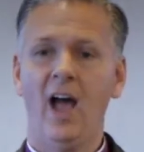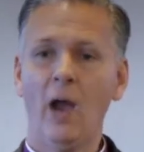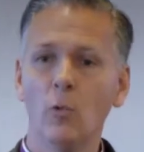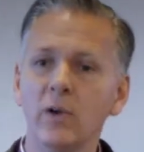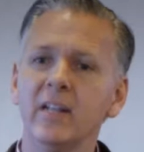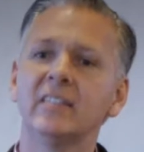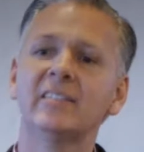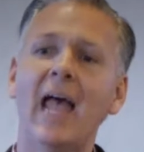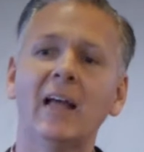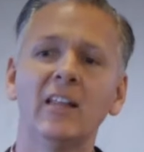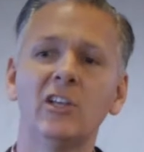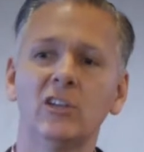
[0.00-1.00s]
I wouldn't
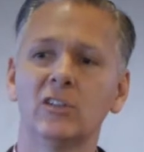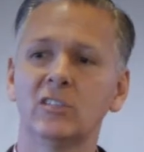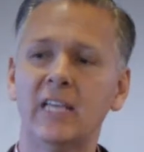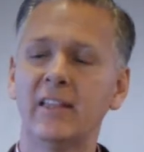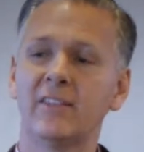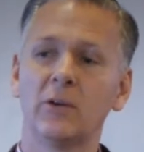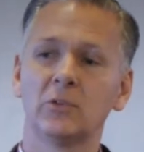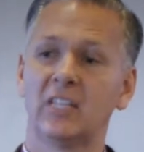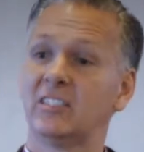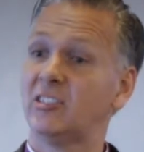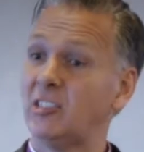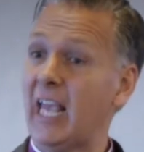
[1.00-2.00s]
exactly say that there was
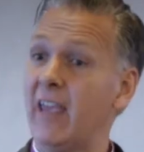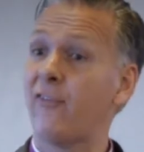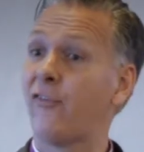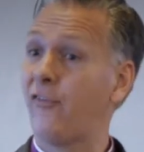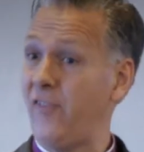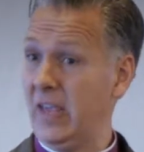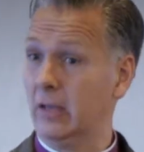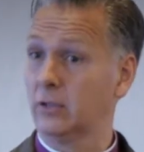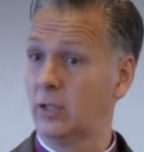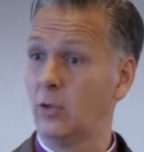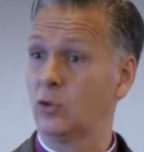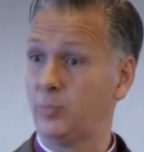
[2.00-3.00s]
a safe feel
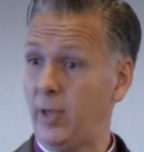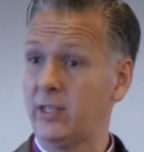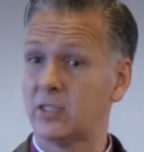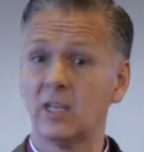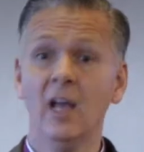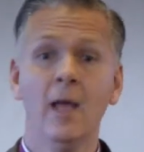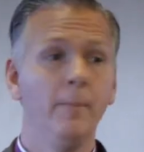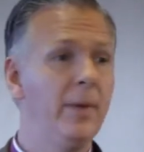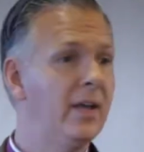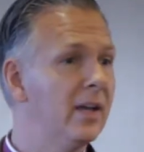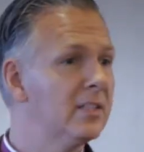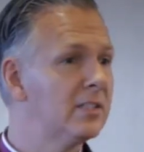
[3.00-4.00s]
to those places
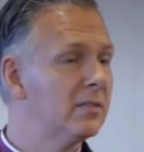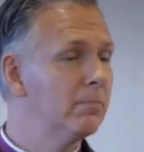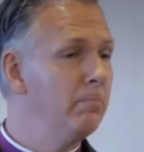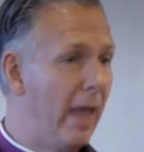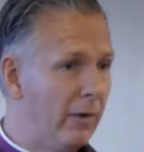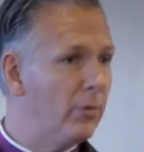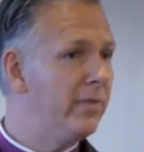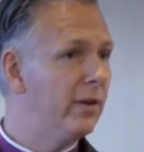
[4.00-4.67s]
because men,